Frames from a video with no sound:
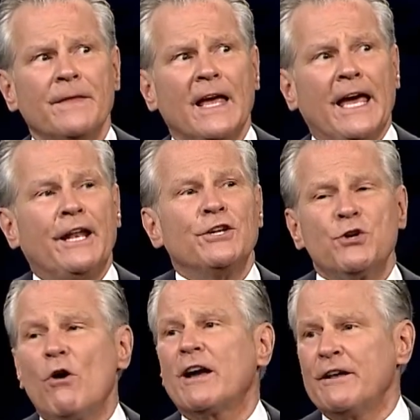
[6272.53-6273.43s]
it is
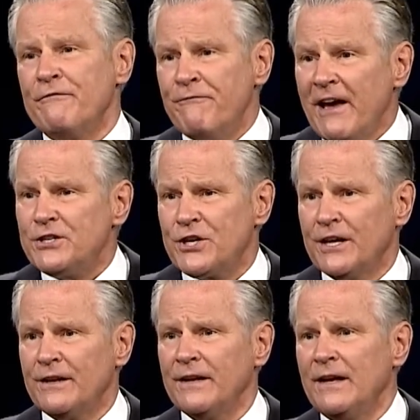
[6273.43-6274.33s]
your
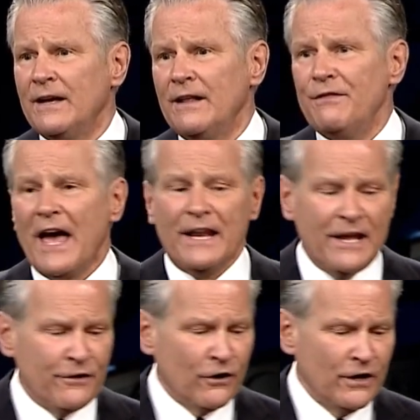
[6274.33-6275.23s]
confession that
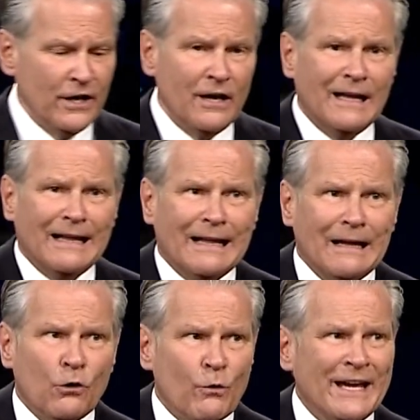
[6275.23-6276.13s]
either
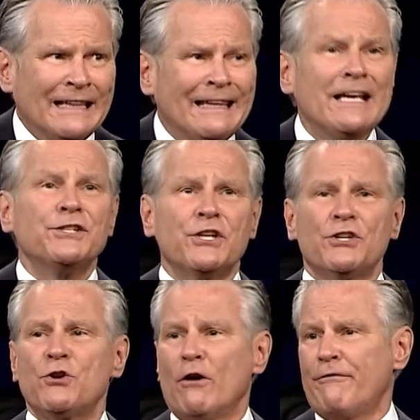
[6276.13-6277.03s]

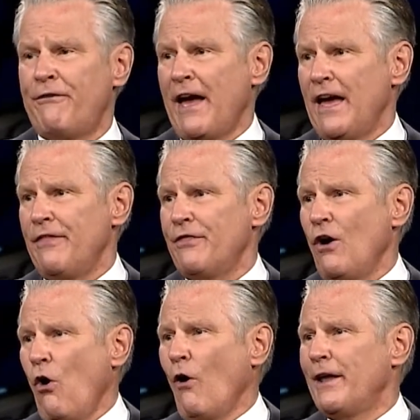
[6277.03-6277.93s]
releases your faith
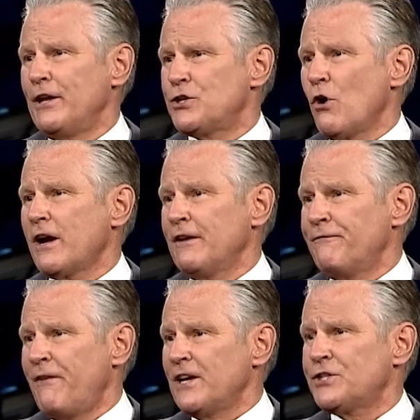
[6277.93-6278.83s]
or it is your
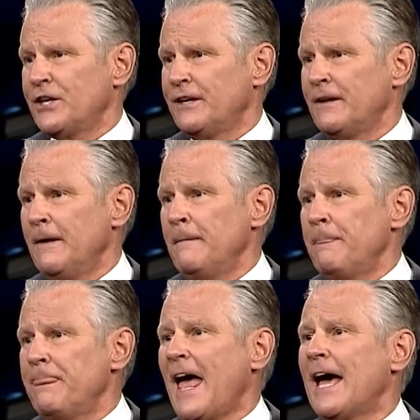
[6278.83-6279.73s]
confession
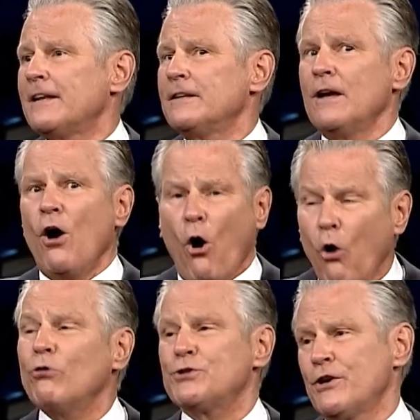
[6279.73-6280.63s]
that
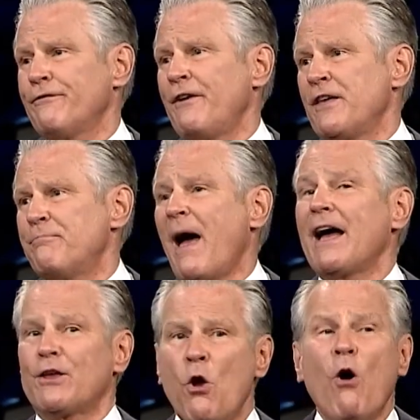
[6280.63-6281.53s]
holds your faith
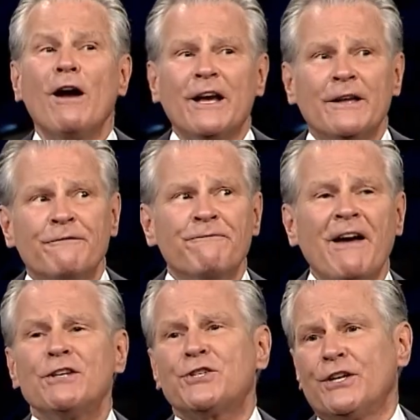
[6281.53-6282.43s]
back. Your
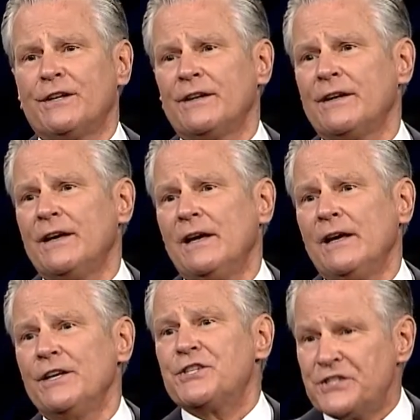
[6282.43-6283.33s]
confession
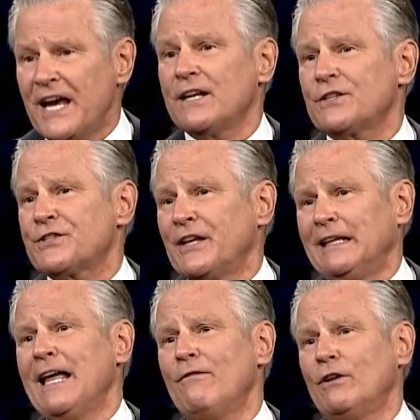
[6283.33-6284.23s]
sets the
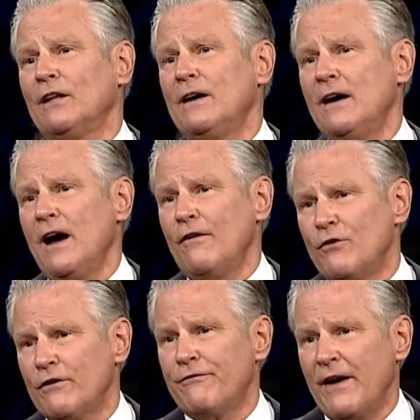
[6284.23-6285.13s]
level of
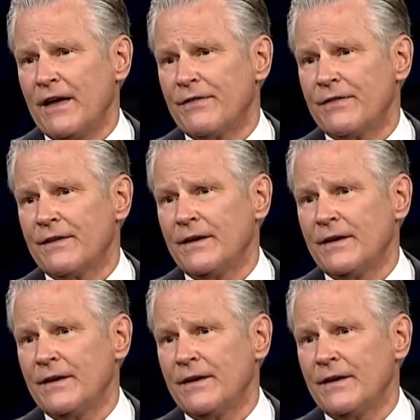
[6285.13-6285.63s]
your faith.